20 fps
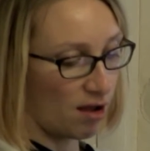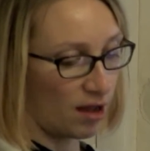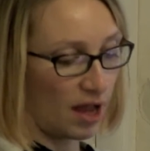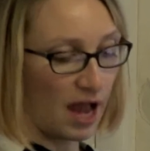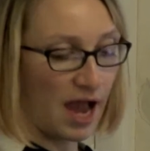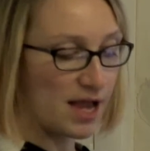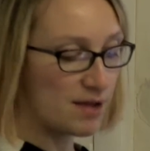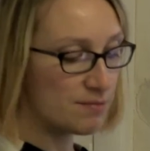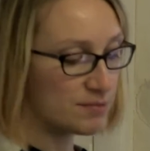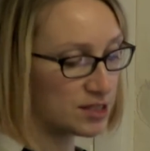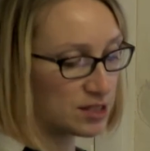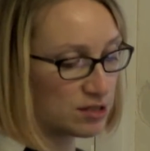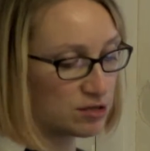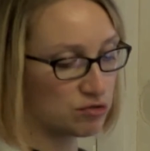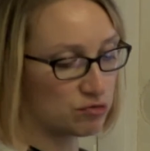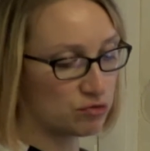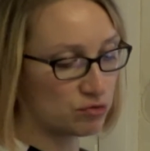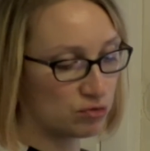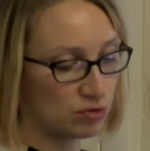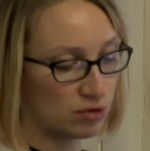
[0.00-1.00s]
aims
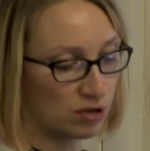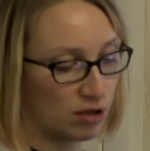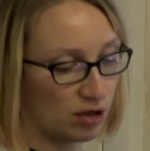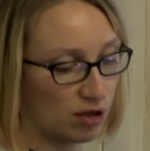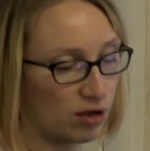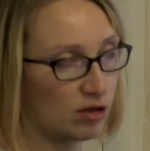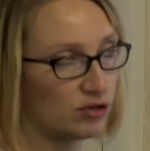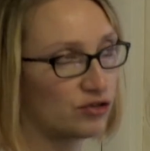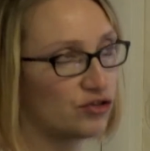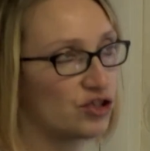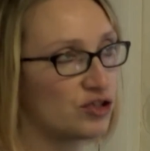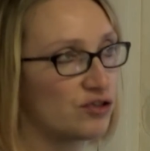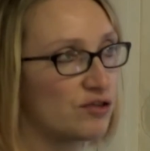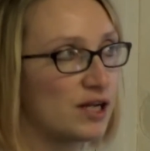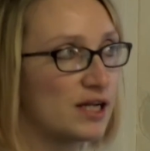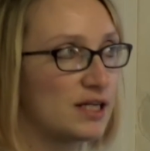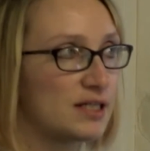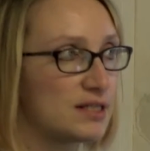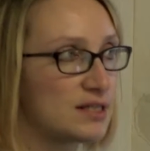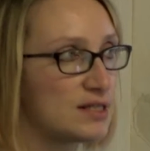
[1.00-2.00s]
to
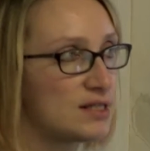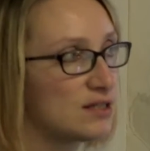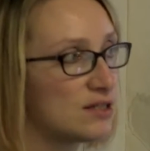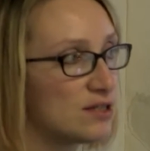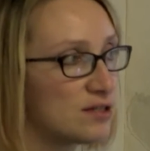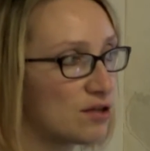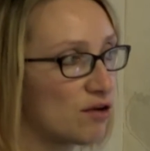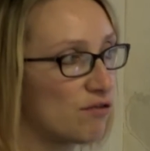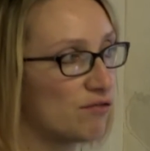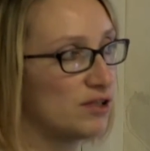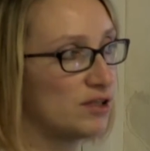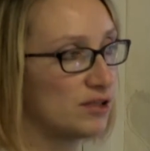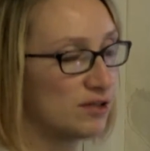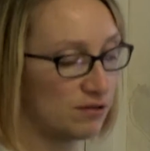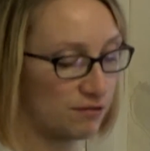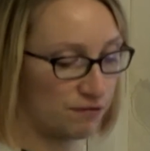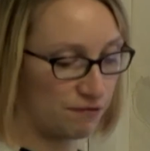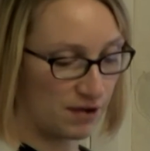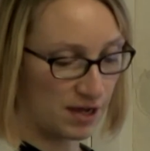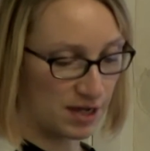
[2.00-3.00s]
generate a series of
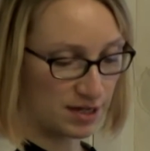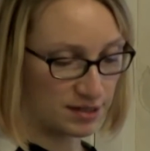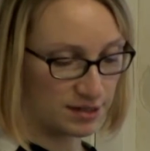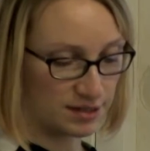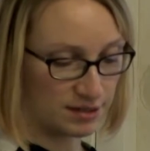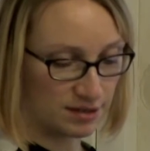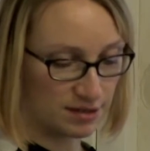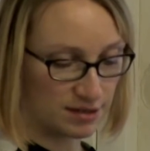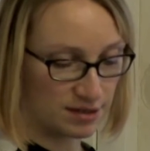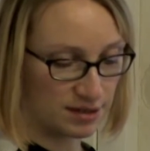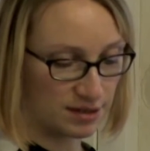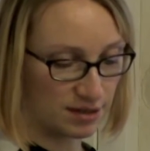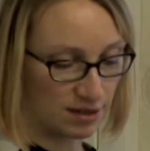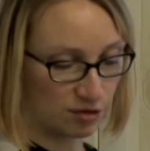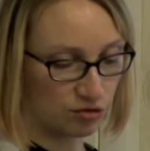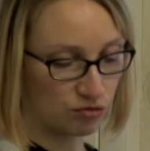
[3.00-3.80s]
interfaces